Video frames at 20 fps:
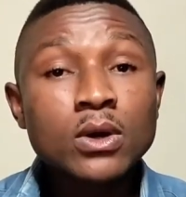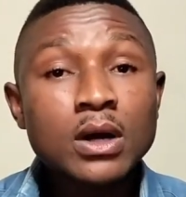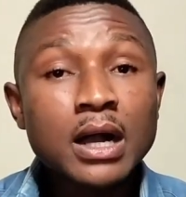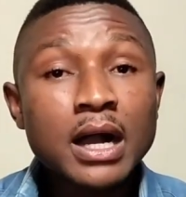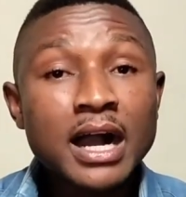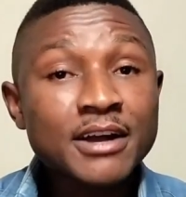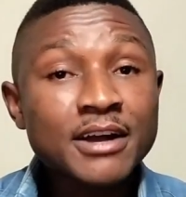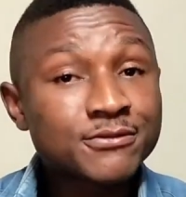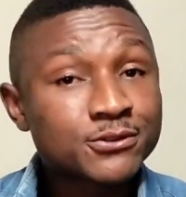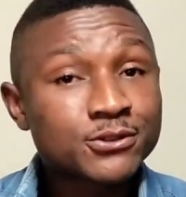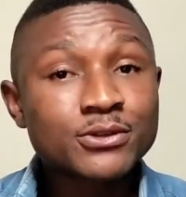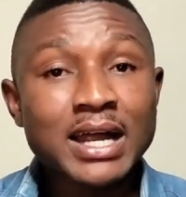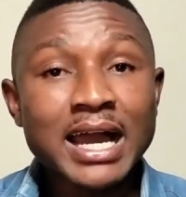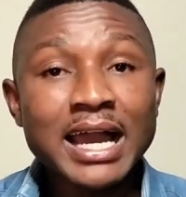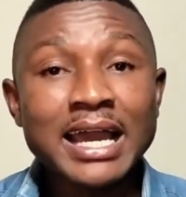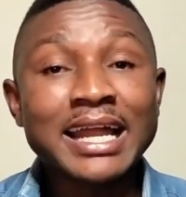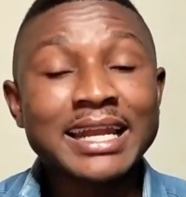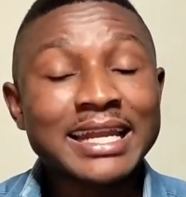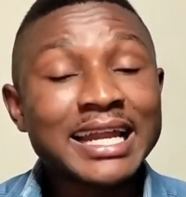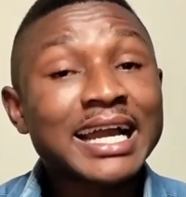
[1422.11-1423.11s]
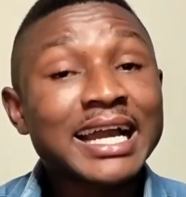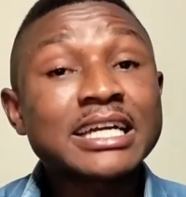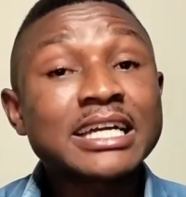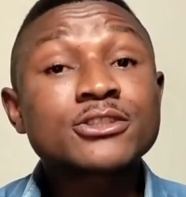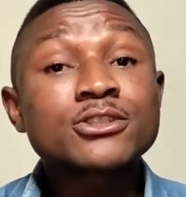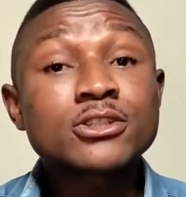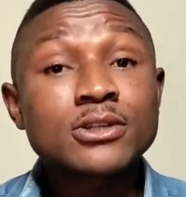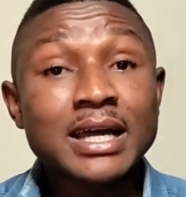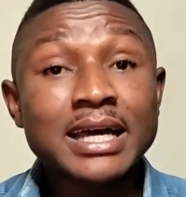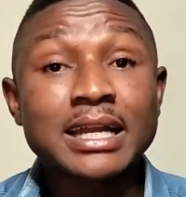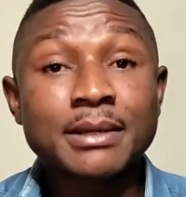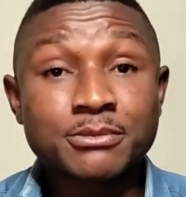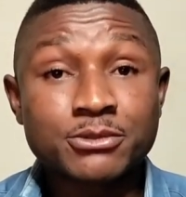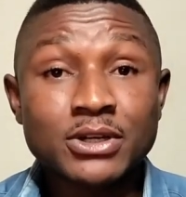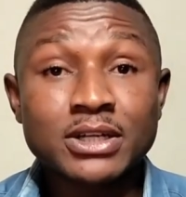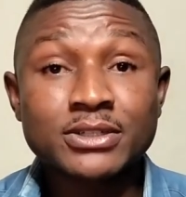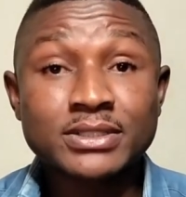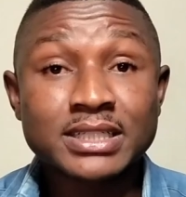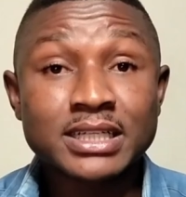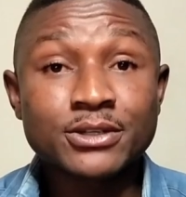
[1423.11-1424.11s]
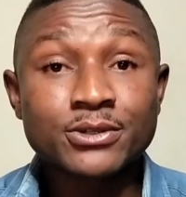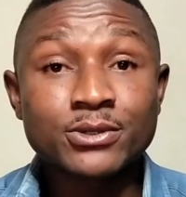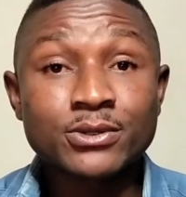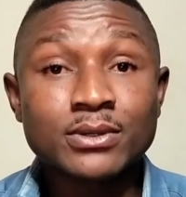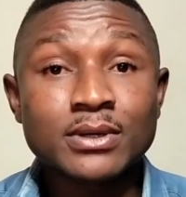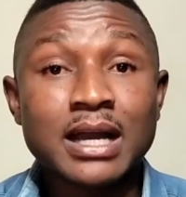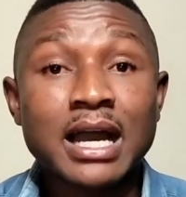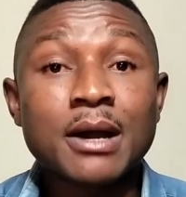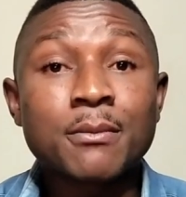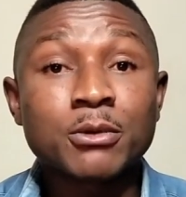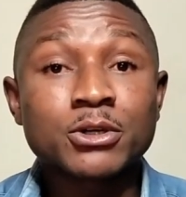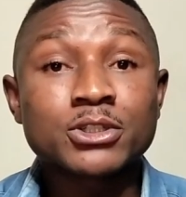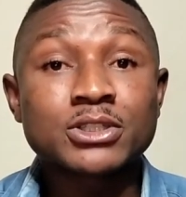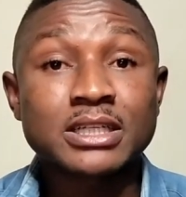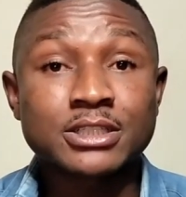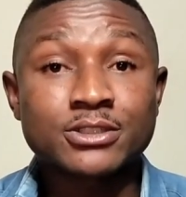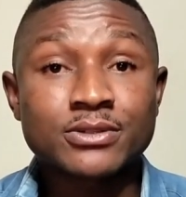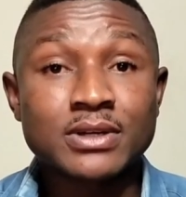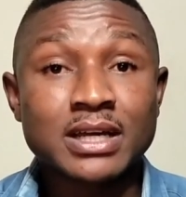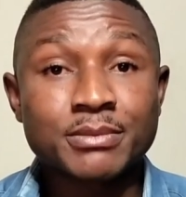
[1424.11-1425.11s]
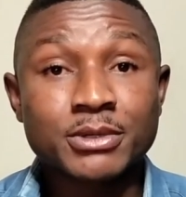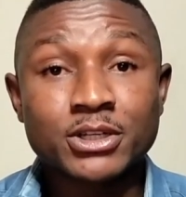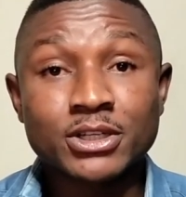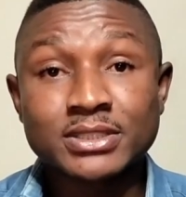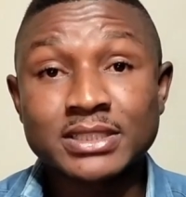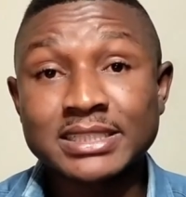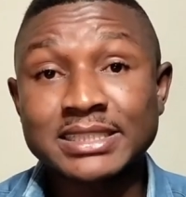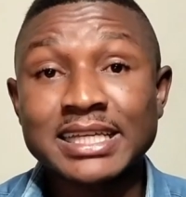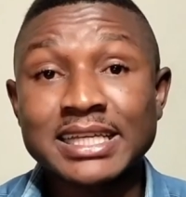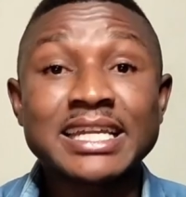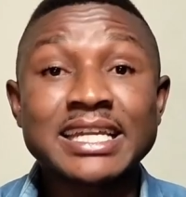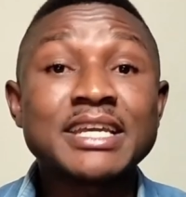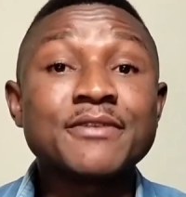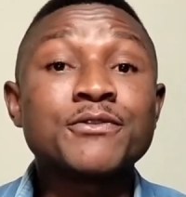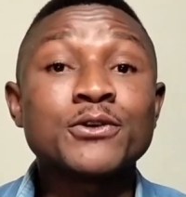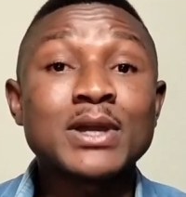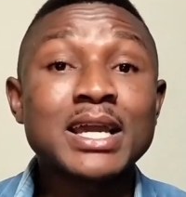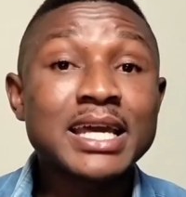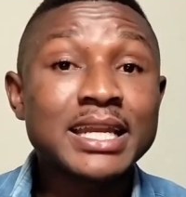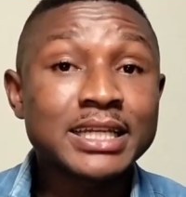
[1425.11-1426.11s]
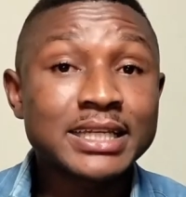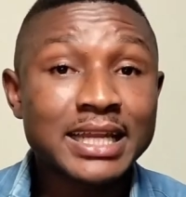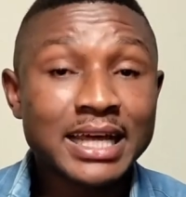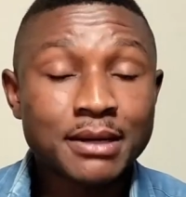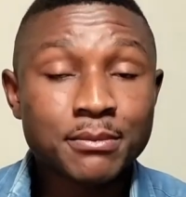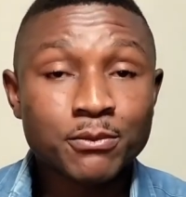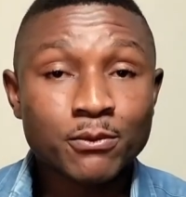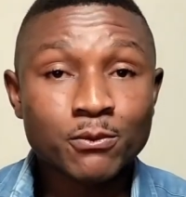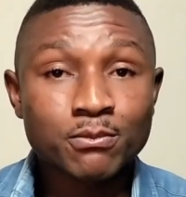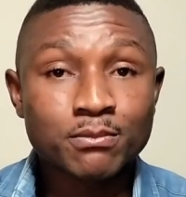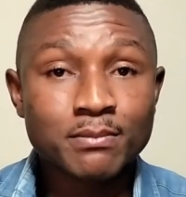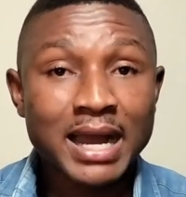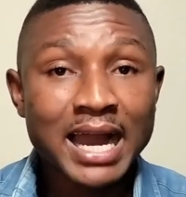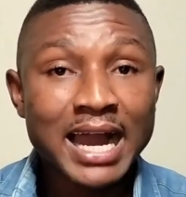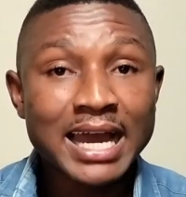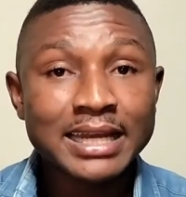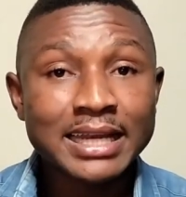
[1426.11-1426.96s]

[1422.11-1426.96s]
I've tried, like I tried, I'm trying to tell you how much I tried because they said if you hate it that bad,